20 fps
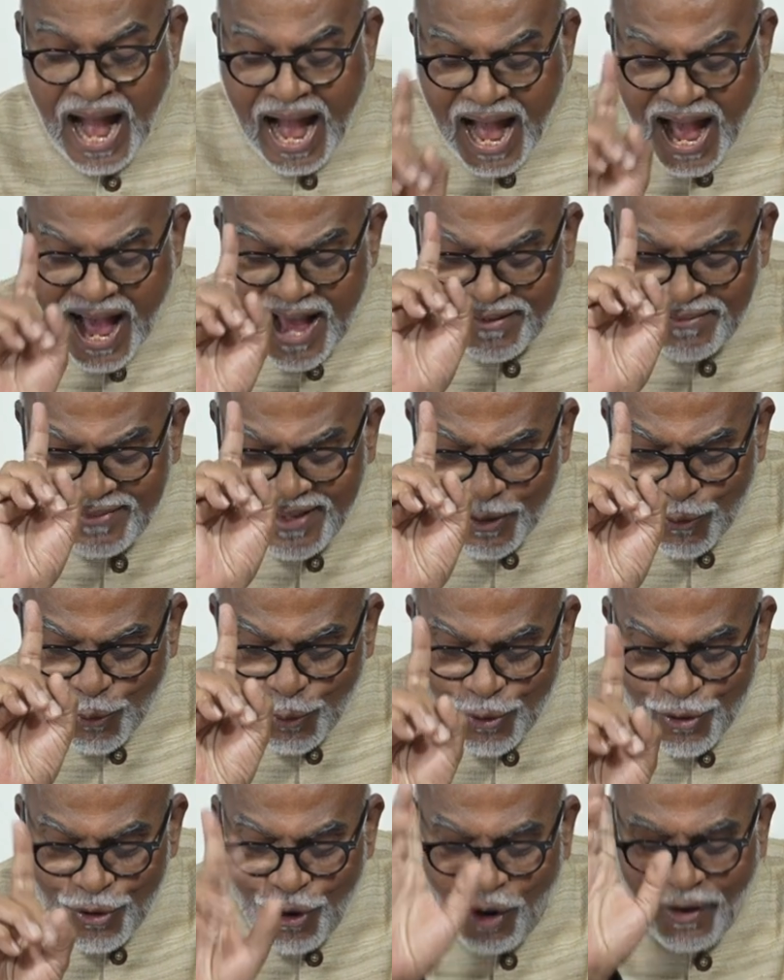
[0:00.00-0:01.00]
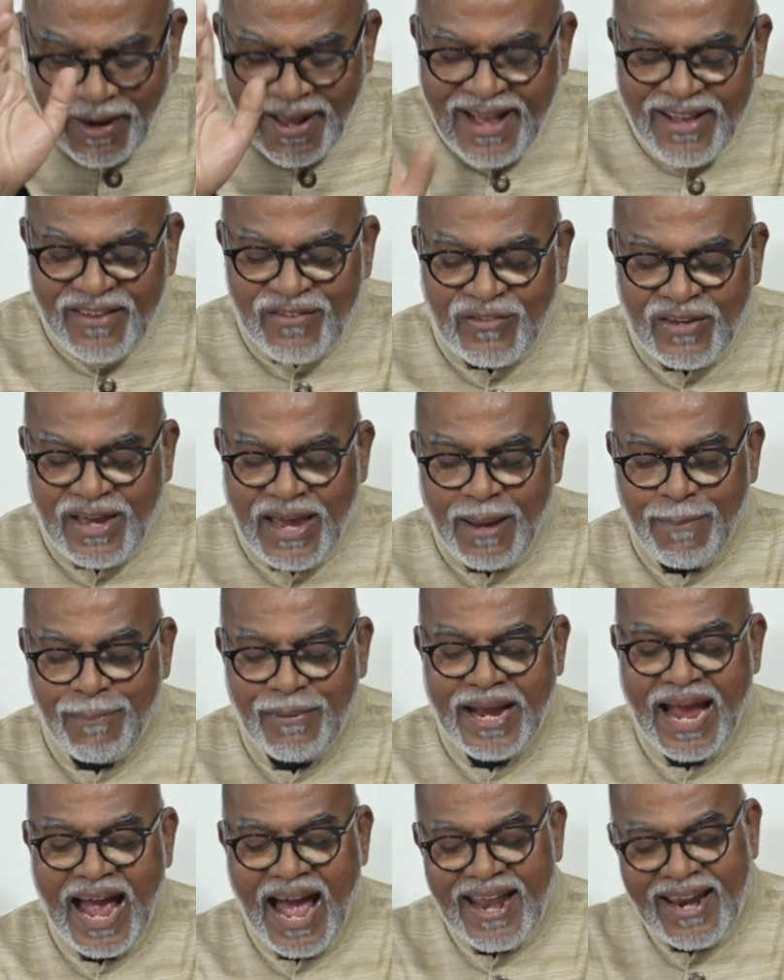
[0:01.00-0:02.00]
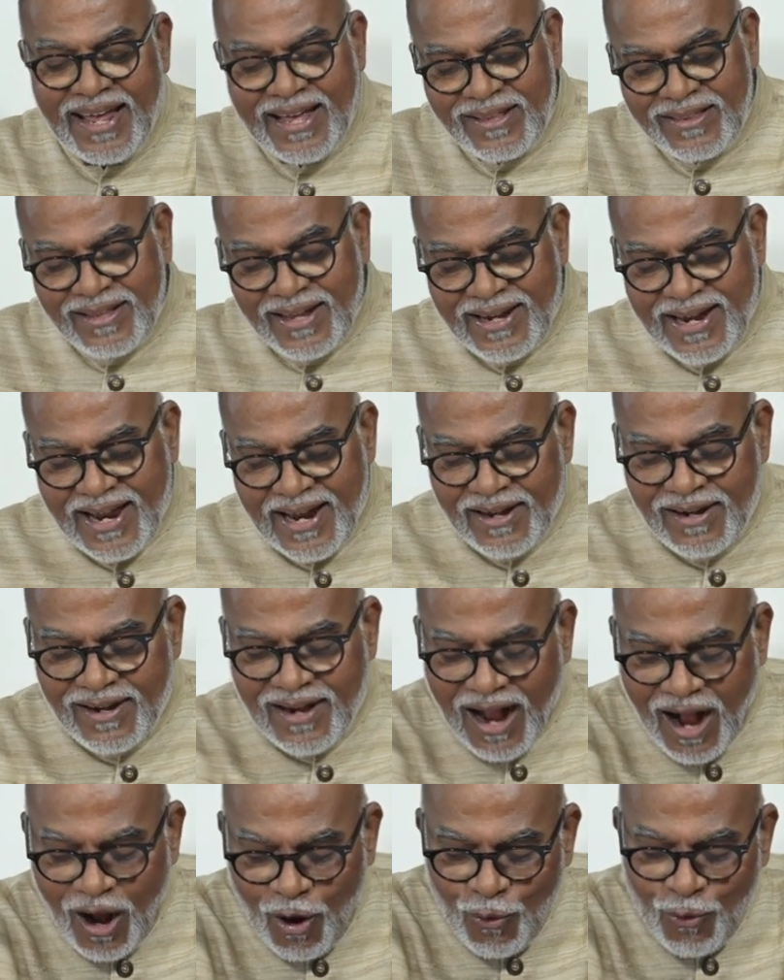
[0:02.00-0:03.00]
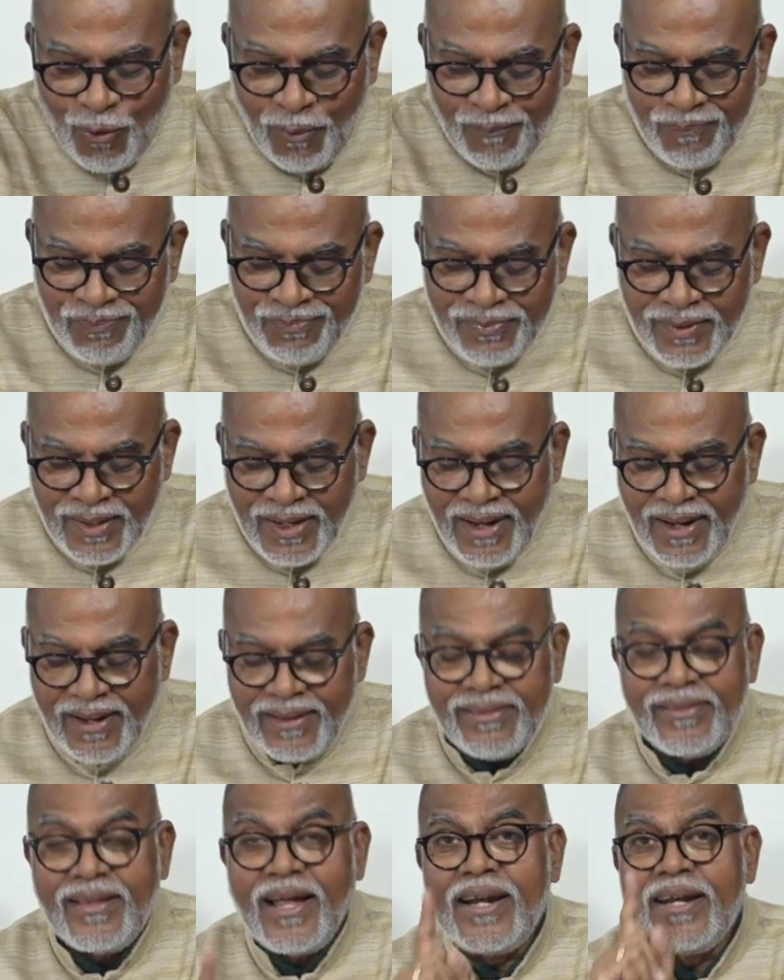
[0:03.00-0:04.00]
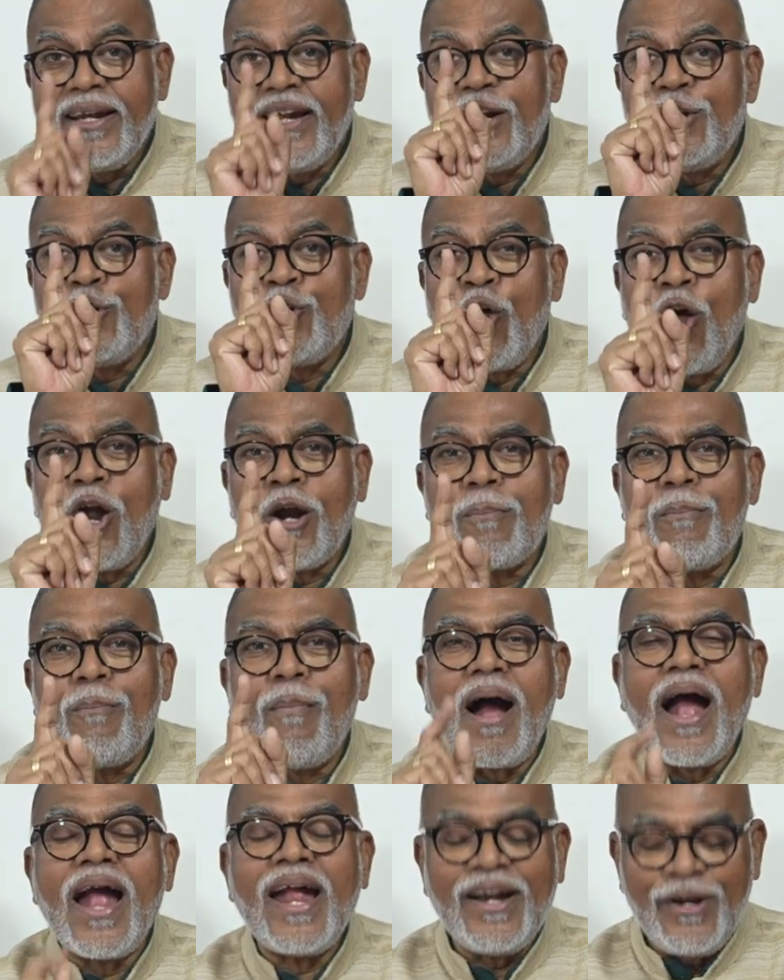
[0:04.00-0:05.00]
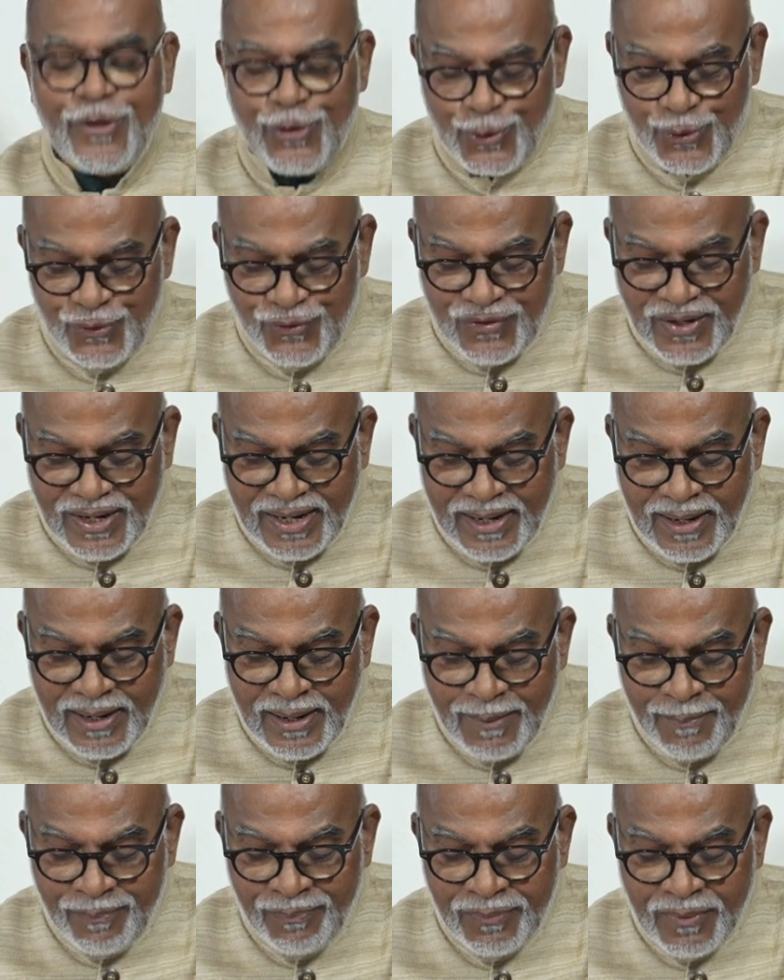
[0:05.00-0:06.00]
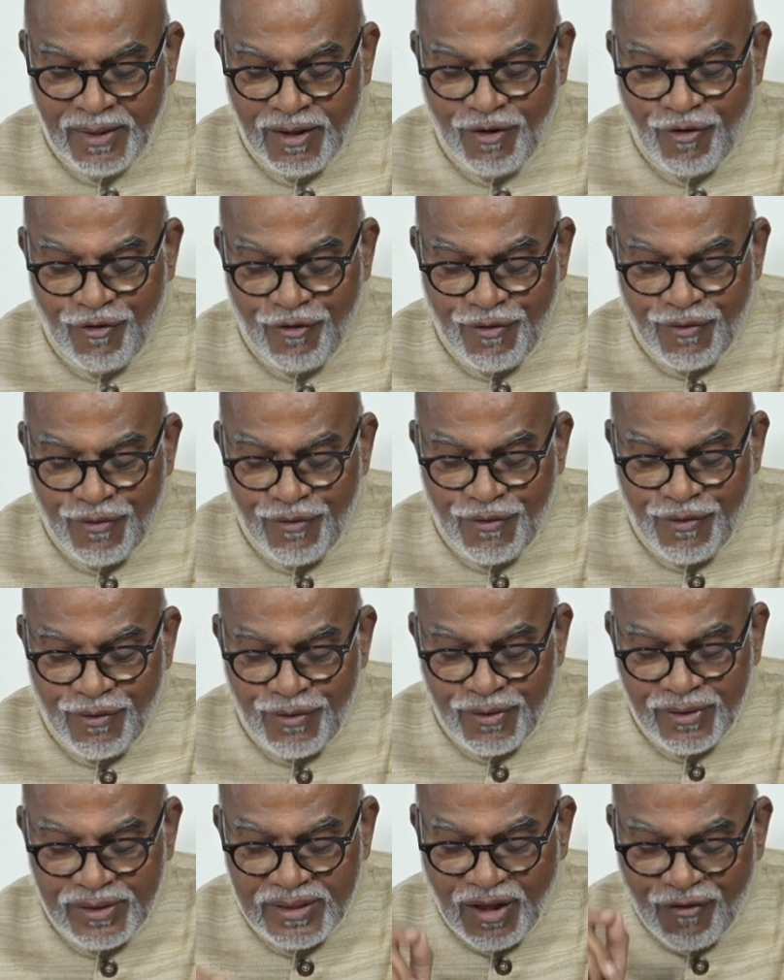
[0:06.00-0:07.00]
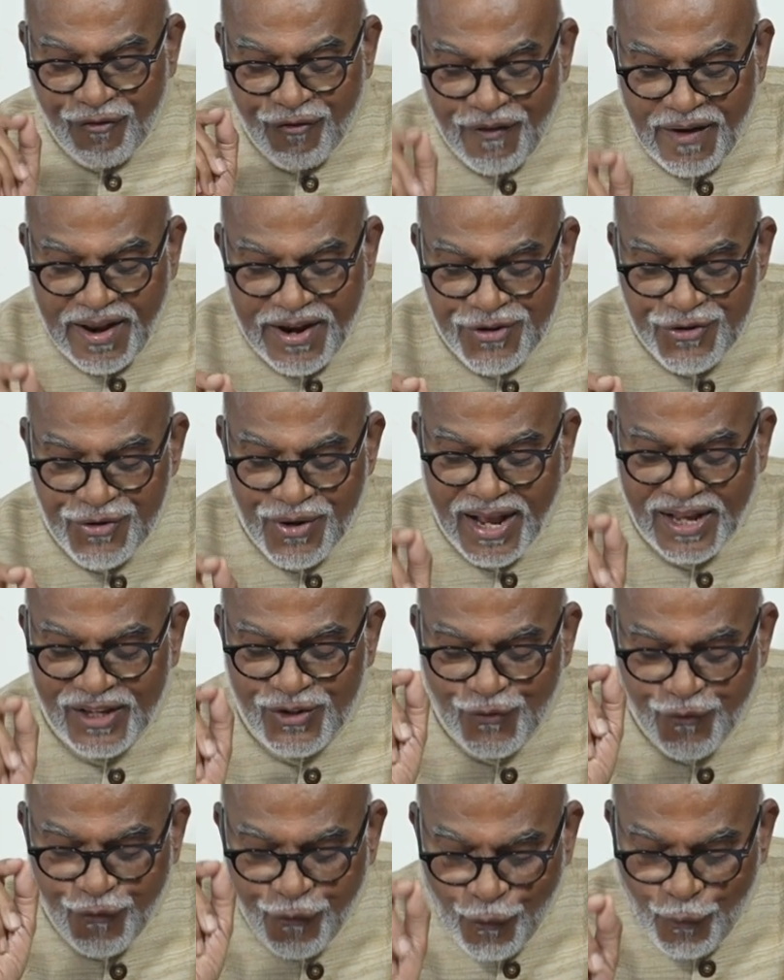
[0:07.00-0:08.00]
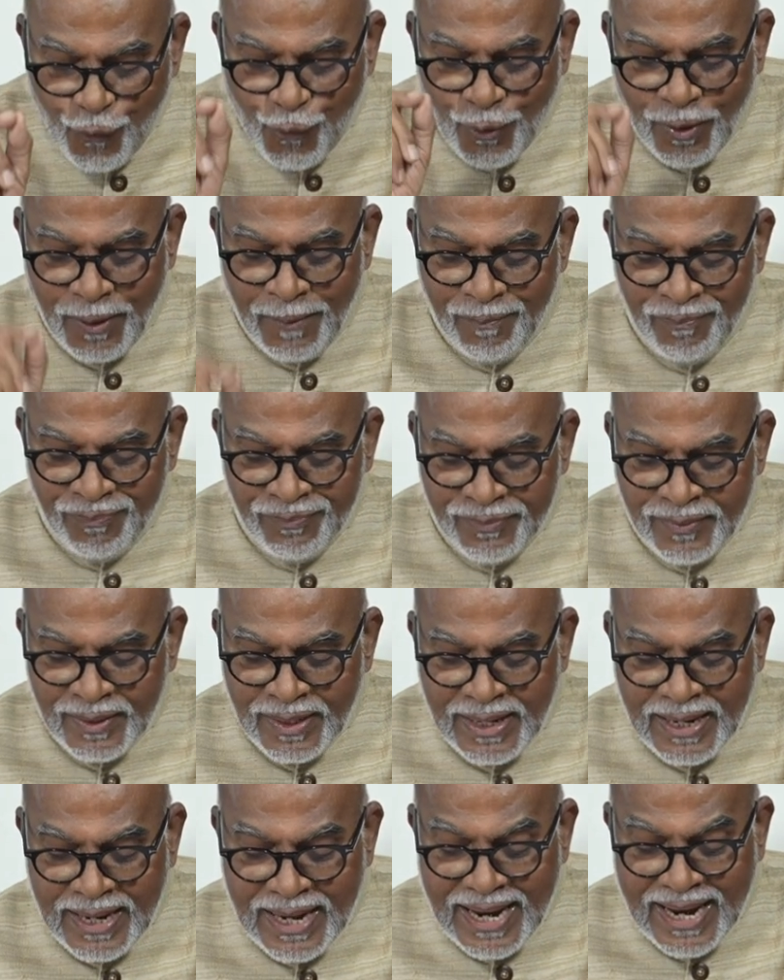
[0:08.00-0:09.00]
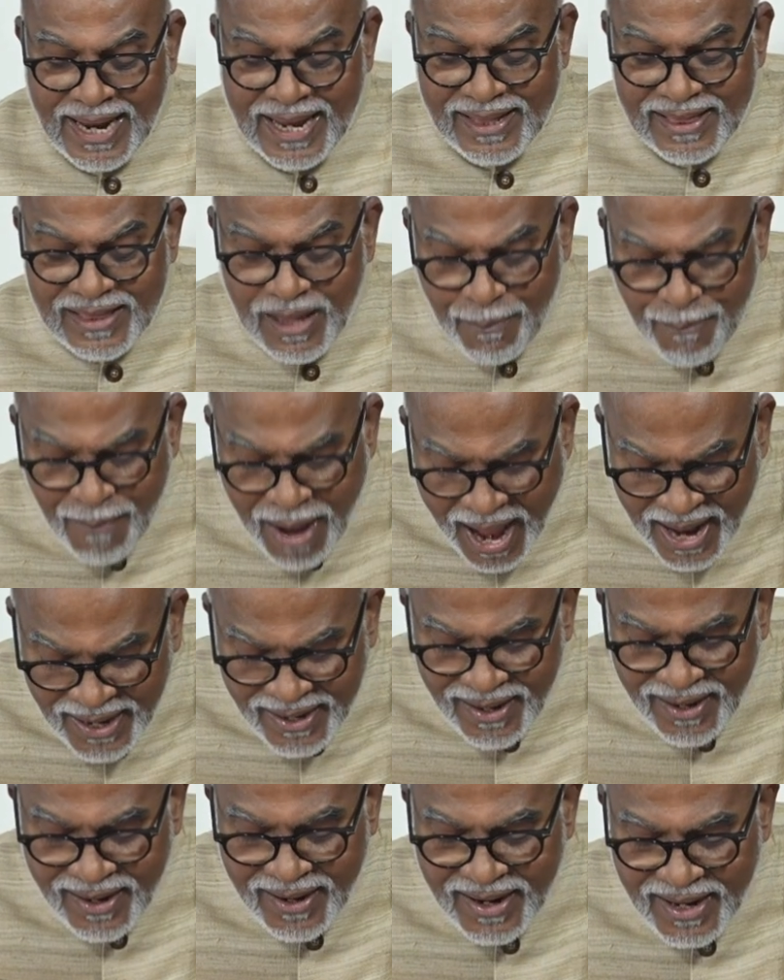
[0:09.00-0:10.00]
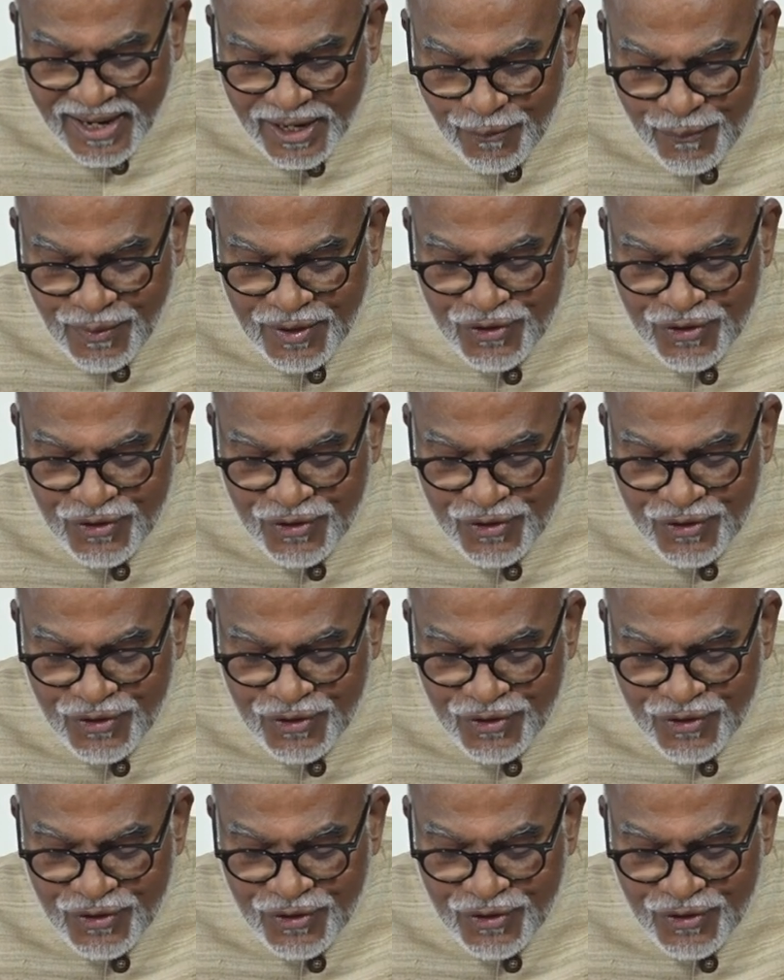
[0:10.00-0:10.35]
As they could not escape carrying the dead cow, they did not mind using the flesh as food in the manner in